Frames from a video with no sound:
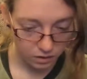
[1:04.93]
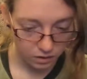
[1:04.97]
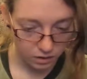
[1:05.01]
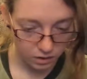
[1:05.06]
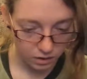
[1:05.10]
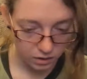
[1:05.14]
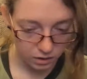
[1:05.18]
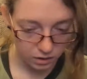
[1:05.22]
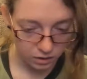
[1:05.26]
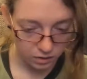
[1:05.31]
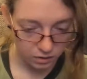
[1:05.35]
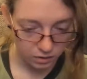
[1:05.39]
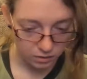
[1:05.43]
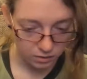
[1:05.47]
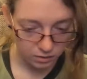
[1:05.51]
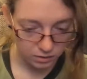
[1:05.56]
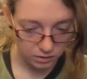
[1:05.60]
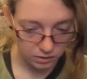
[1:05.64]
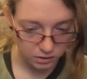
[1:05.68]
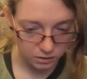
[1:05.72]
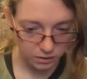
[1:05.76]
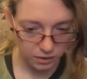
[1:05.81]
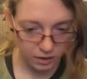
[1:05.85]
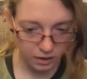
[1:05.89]
Uh,
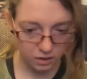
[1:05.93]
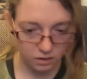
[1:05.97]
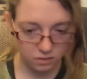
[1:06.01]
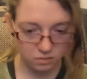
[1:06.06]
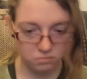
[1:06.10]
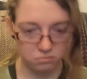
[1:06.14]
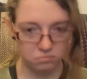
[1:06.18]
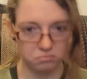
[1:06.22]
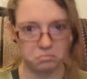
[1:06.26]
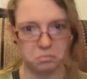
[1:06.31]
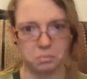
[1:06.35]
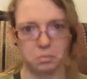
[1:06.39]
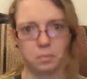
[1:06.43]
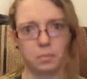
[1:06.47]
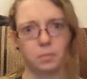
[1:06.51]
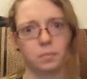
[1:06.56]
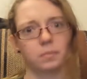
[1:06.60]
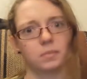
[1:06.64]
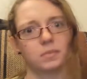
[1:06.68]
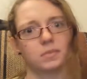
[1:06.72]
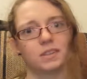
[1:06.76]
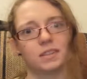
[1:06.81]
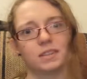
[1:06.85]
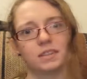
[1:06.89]
so yeah,
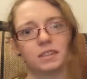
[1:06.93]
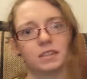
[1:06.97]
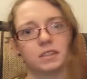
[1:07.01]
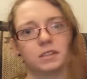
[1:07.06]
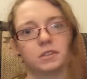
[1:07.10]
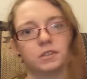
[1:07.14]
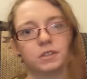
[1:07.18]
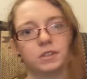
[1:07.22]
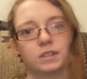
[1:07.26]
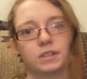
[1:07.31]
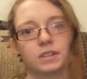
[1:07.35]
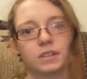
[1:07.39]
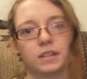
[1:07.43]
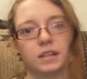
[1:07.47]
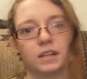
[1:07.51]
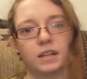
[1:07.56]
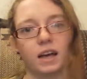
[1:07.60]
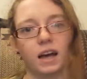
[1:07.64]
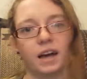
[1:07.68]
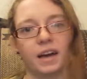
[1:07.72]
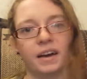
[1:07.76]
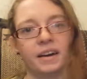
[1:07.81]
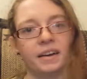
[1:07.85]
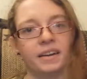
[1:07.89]
that's
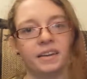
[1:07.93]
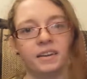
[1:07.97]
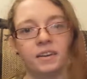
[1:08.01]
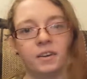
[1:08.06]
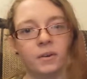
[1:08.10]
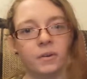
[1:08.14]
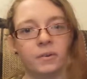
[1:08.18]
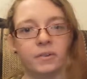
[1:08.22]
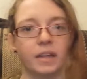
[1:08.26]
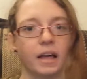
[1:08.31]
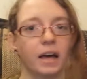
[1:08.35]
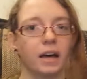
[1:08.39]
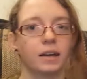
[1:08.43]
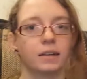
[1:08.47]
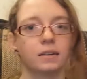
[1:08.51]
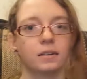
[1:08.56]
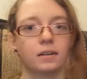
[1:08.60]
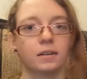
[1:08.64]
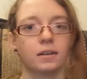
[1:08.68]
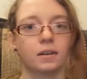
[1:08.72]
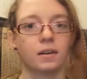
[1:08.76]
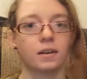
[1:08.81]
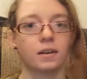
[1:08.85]
interesting. I didn't know that.